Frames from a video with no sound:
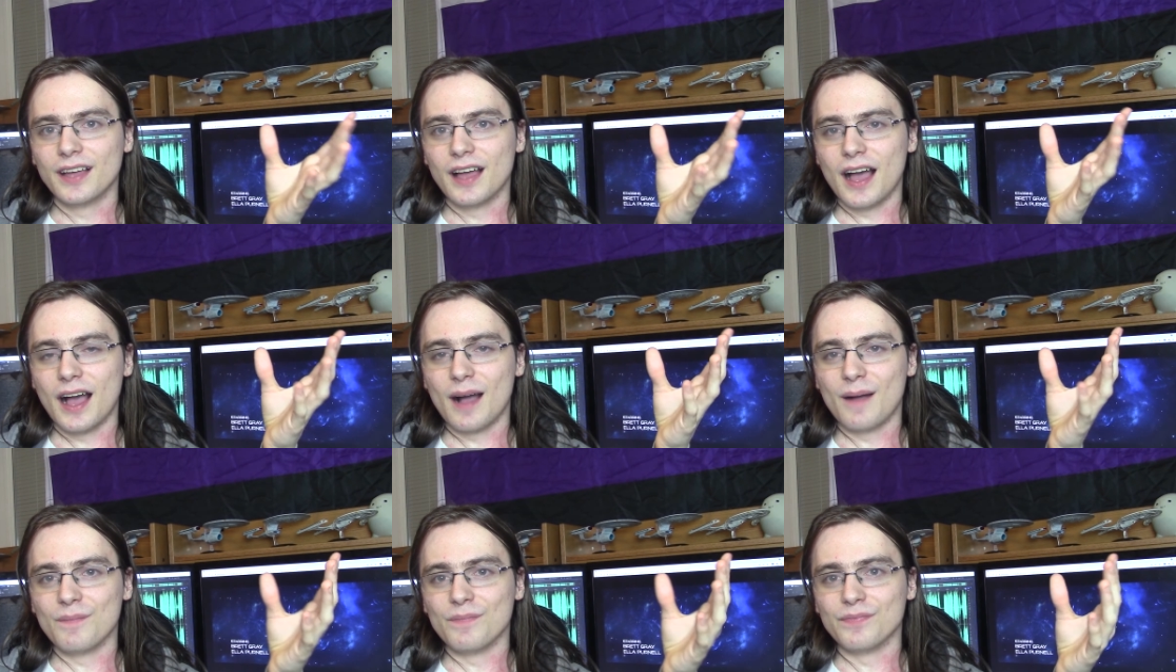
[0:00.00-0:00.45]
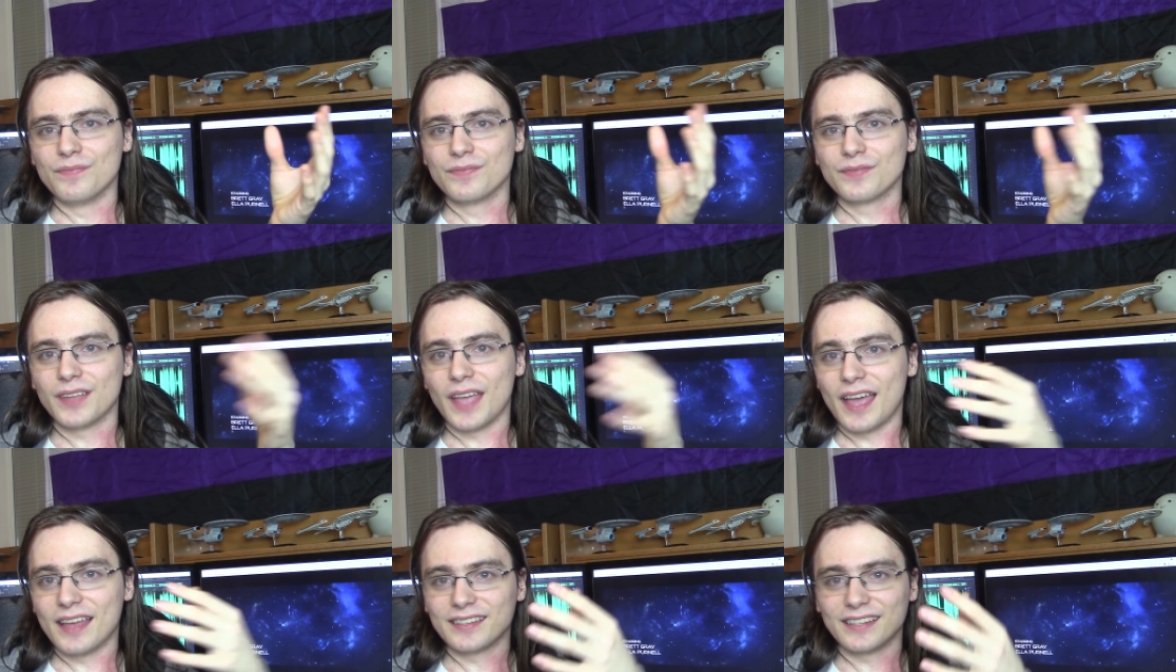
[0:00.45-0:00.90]

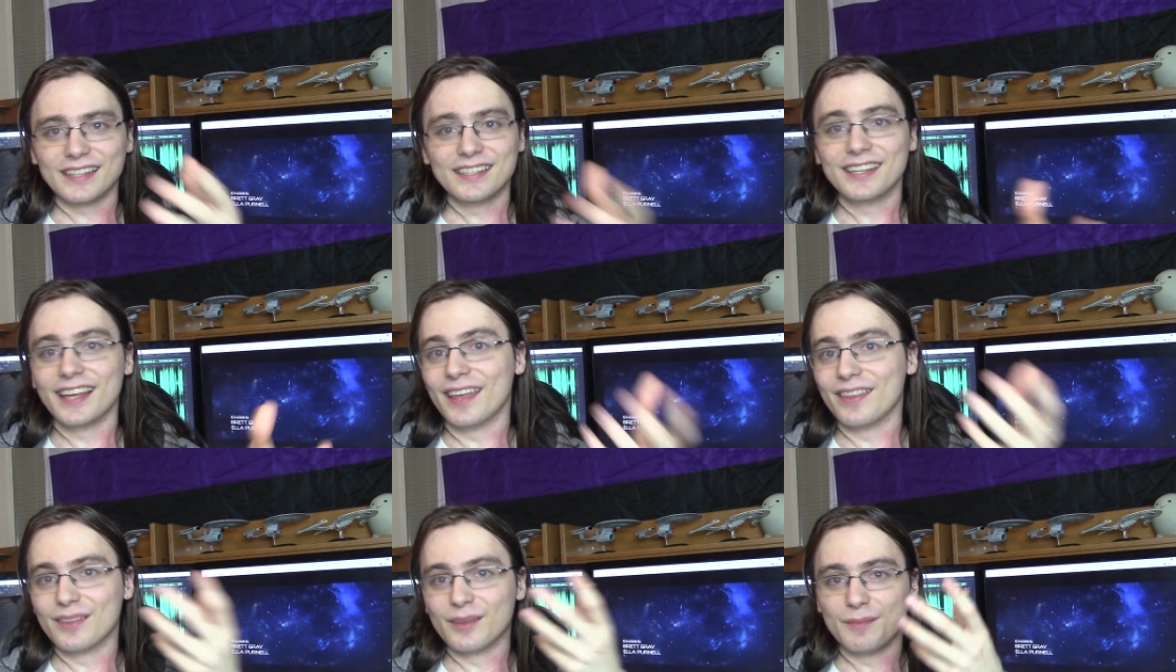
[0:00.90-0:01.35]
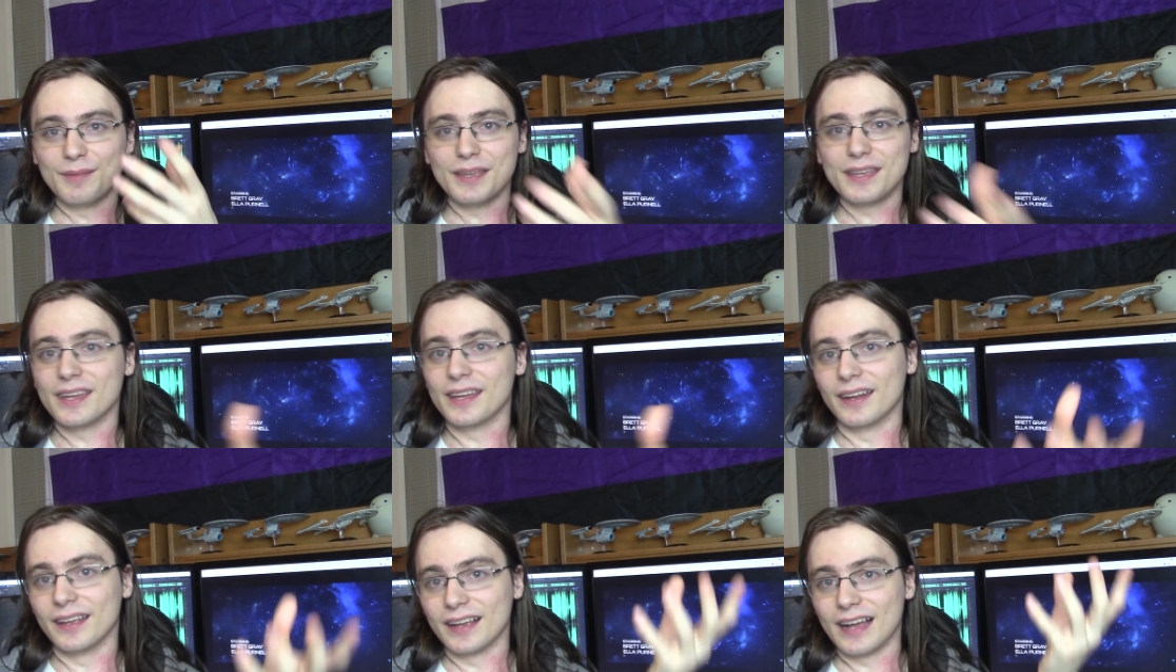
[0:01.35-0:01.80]
as I said in the
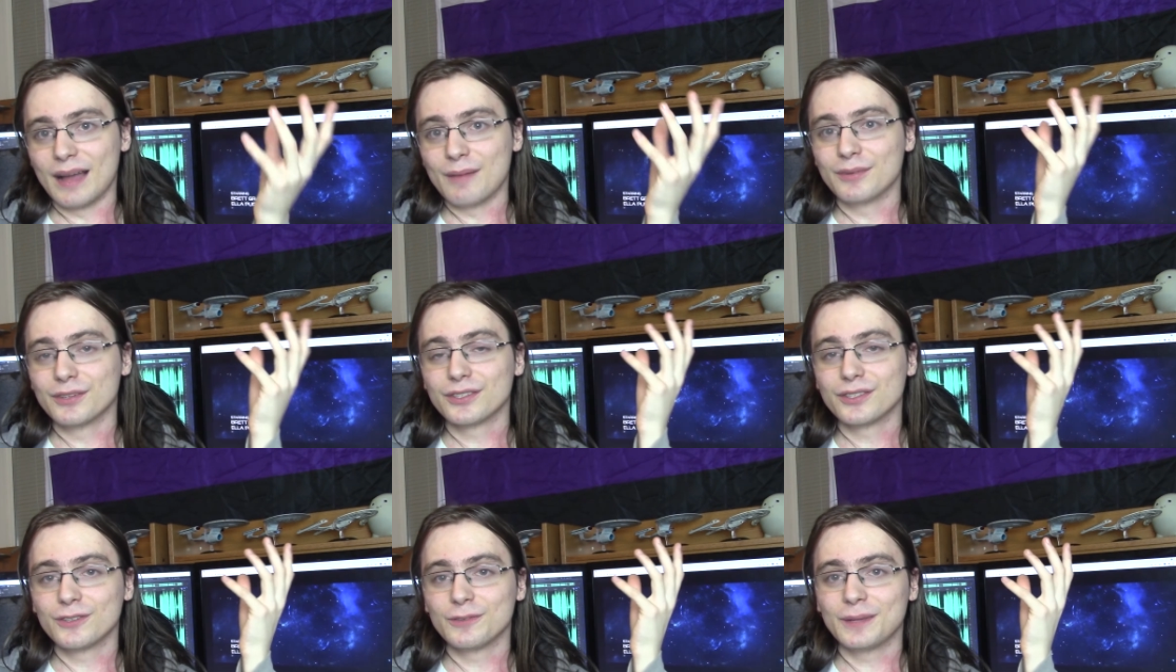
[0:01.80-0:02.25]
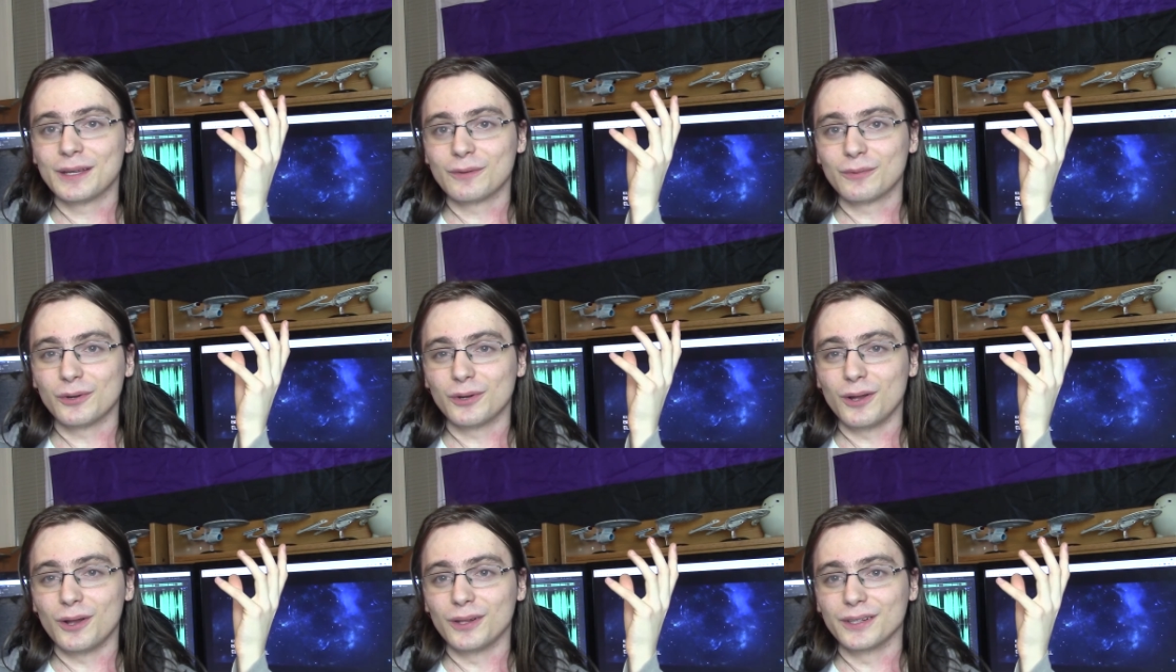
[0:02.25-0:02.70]
beginning, I'm assuming
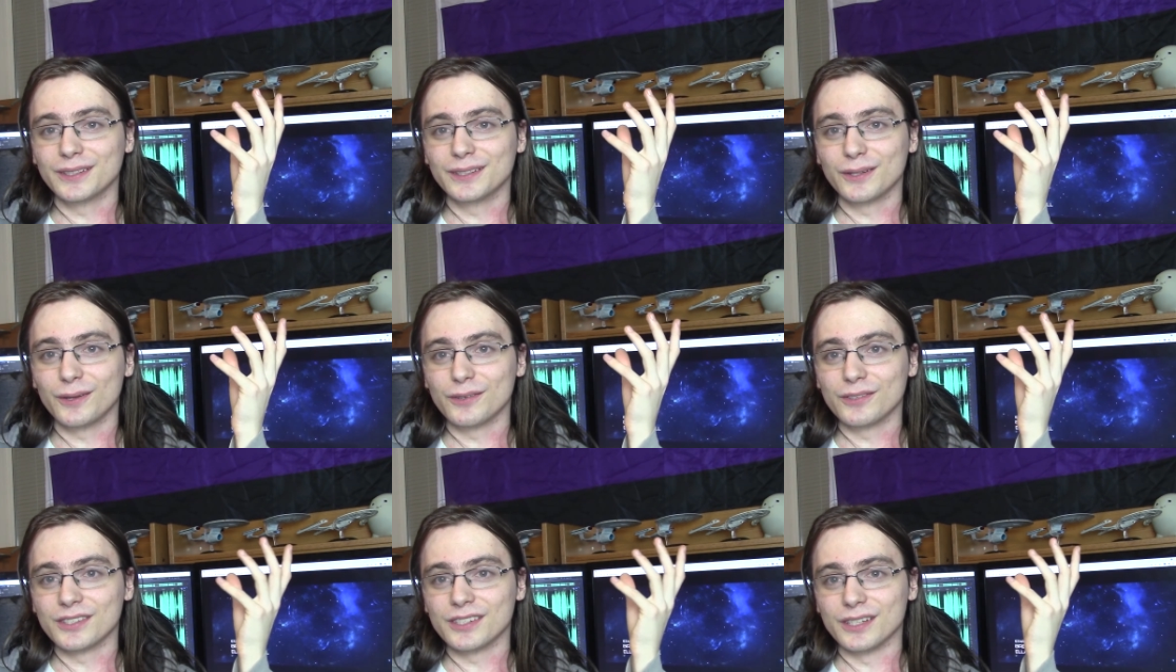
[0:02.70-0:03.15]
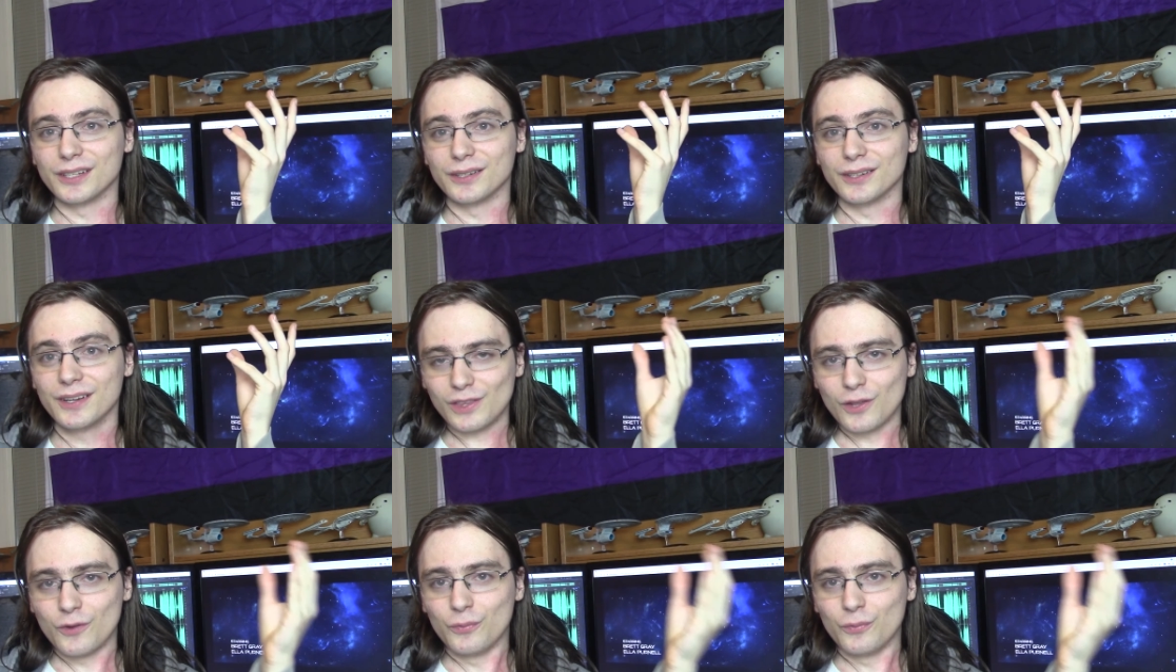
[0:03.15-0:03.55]
we're all adults here.